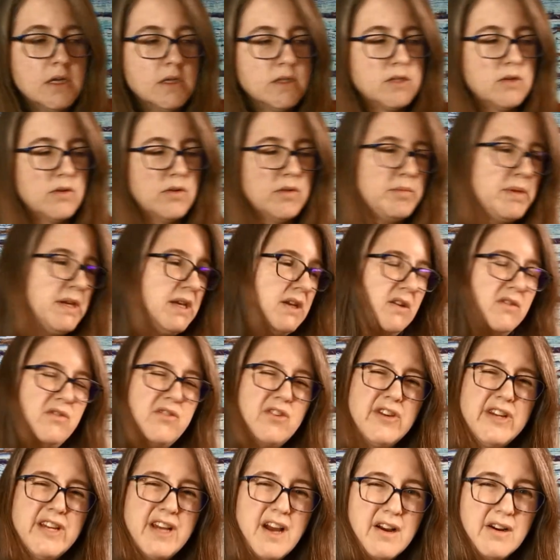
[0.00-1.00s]
So it would be good
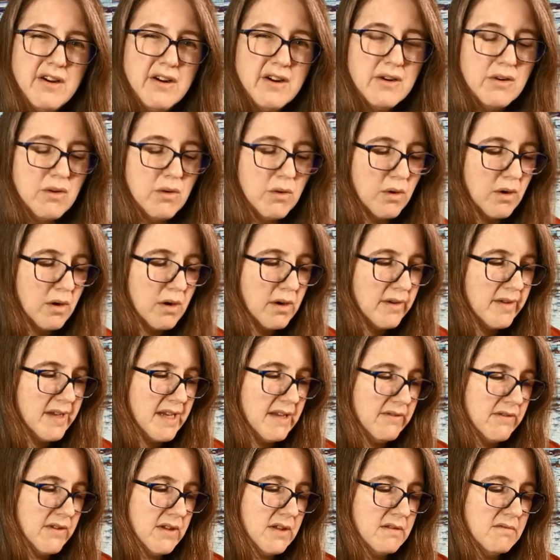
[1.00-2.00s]
for younger or
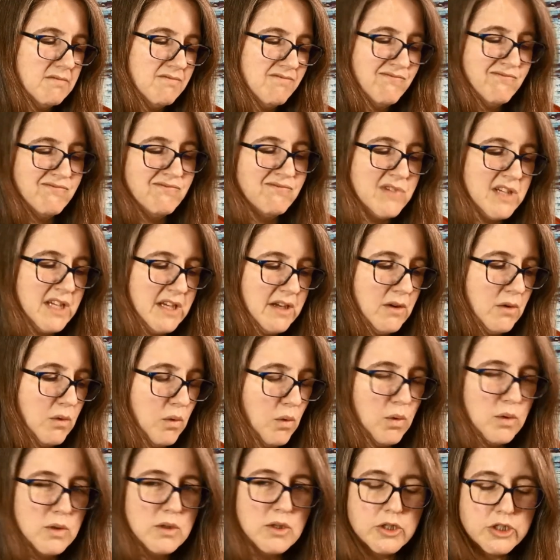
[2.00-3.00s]
even, you know,
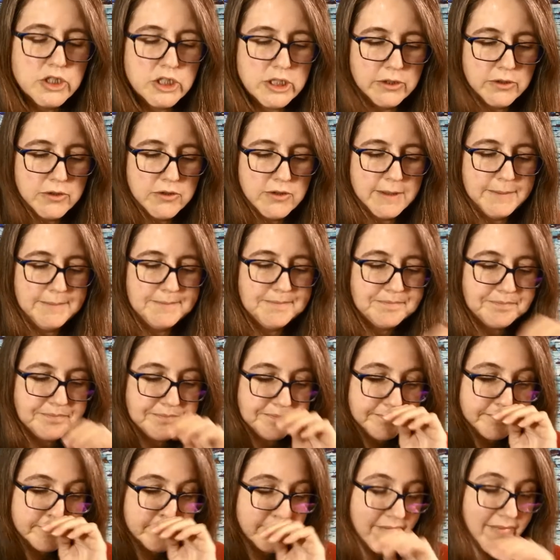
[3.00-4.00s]
older children.
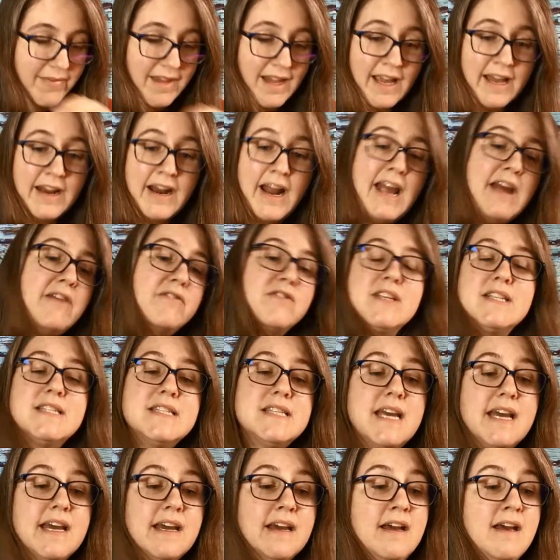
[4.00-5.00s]
And I have to
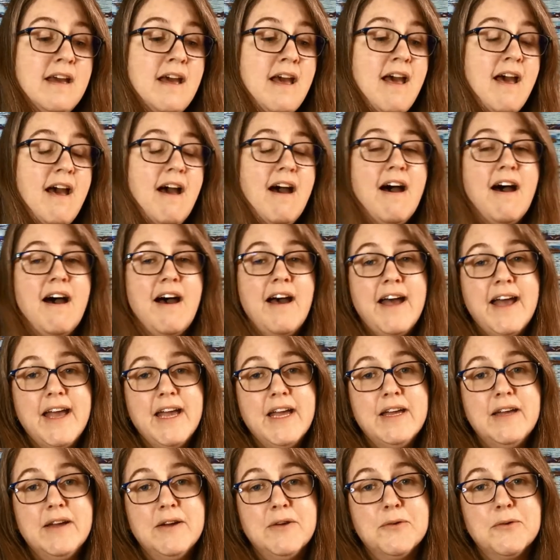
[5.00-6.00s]
say,
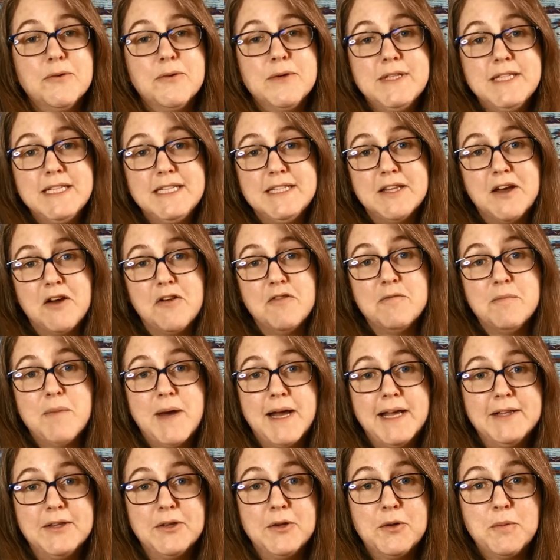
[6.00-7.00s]
I really love
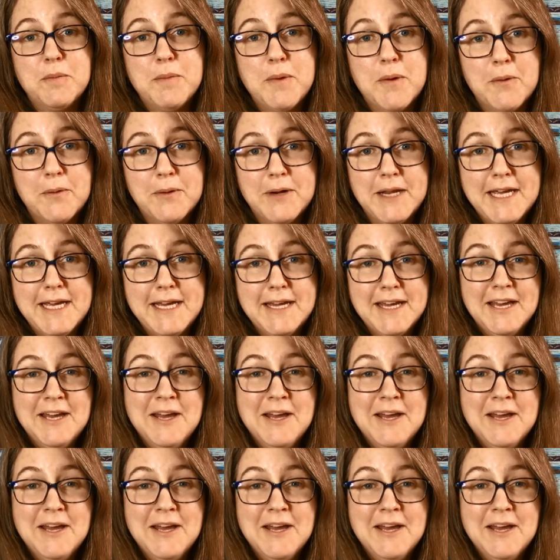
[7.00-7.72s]
My Little Pony.